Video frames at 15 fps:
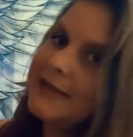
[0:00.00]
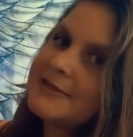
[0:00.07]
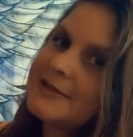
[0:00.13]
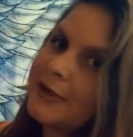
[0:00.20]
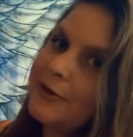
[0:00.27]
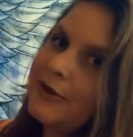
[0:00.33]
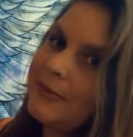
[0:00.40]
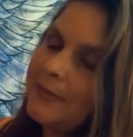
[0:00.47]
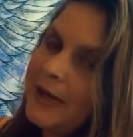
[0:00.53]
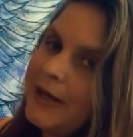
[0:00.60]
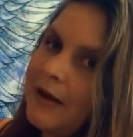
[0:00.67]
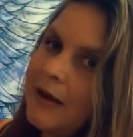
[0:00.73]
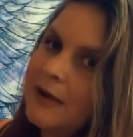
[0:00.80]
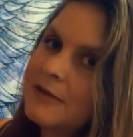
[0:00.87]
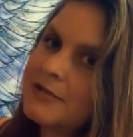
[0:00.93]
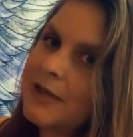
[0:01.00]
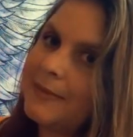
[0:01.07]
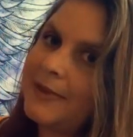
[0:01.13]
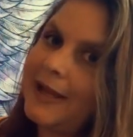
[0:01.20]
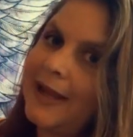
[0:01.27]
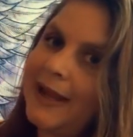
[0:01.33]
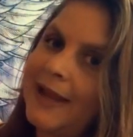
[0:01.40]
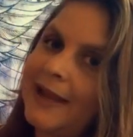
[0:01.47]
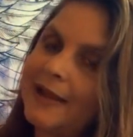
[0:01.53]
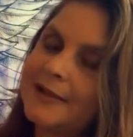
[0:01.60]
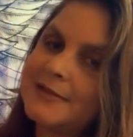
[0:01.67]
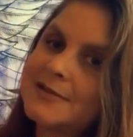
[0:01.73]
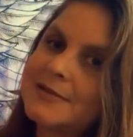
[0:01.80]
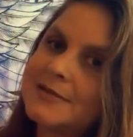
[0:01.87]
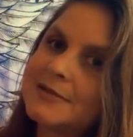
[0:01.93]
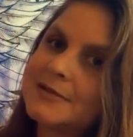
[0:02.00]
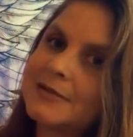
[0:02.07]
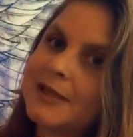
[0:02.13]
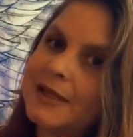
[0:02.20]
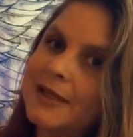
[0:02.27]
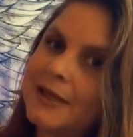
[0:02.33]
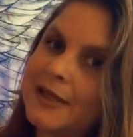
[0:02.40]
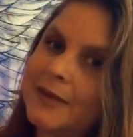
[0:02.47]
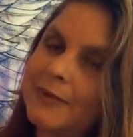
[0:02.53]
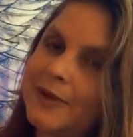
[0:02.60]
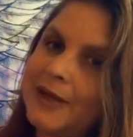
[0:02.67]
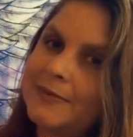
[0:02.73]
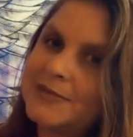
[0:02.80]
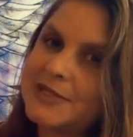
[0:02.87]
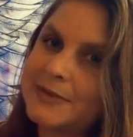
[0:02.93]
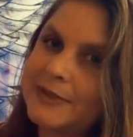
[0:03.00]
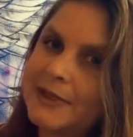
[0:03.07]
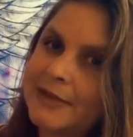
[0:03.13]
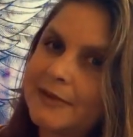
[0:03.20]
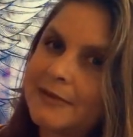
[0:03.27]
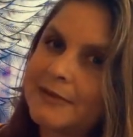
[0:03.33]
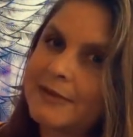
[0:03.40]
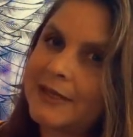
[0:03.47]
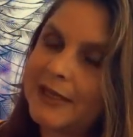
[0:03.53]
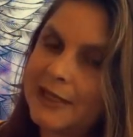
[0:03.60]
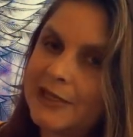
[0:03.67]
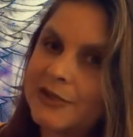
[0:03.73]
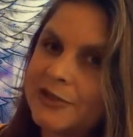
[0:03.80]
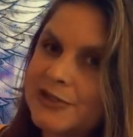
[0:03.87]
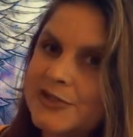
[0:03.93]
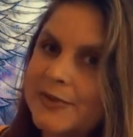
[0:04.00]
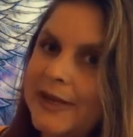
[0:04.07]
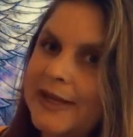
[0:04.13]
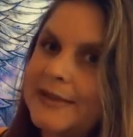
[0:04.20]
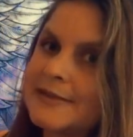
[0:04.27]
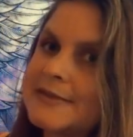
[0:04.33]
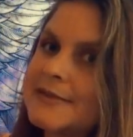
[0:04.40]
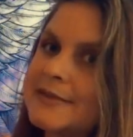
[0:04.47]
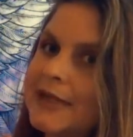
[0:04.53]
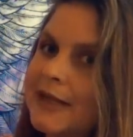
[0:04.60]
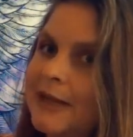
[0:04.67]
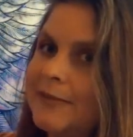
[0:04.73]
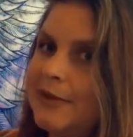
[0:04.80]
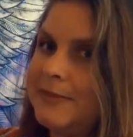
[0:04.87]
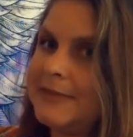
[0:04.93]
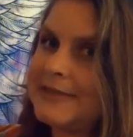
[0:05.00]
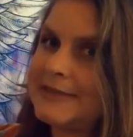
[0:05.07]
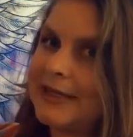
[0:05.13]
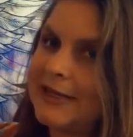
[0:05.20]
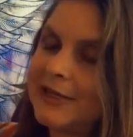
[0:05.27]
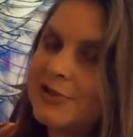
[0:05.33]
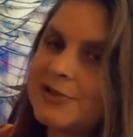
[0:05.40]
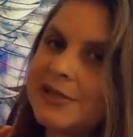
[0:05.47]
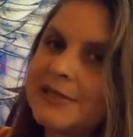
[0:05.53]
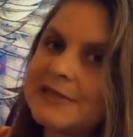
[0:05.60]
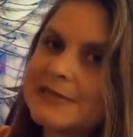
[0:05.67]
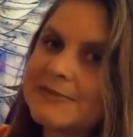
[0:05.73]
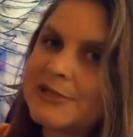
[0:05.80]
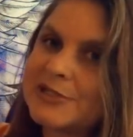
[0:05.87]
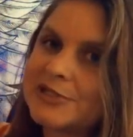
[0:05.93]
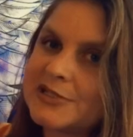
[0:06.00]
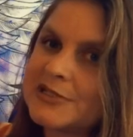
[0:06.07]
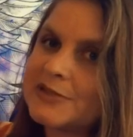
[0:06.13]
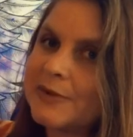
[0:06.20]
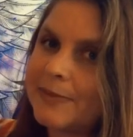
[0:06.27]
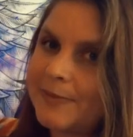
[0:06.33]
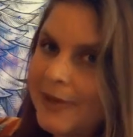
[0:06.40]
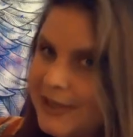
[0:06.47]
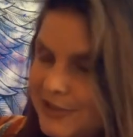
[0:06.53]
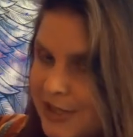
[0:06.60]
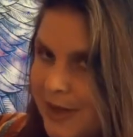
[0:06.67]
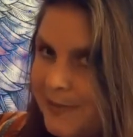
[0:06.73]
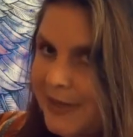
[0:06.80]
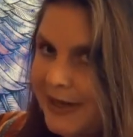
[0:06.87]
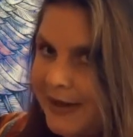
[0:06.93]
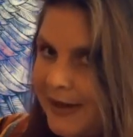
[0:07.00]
stone in my non-dominant hand when I'm doing the healer's rites. And I'm gonna be sending transmissions with my dominant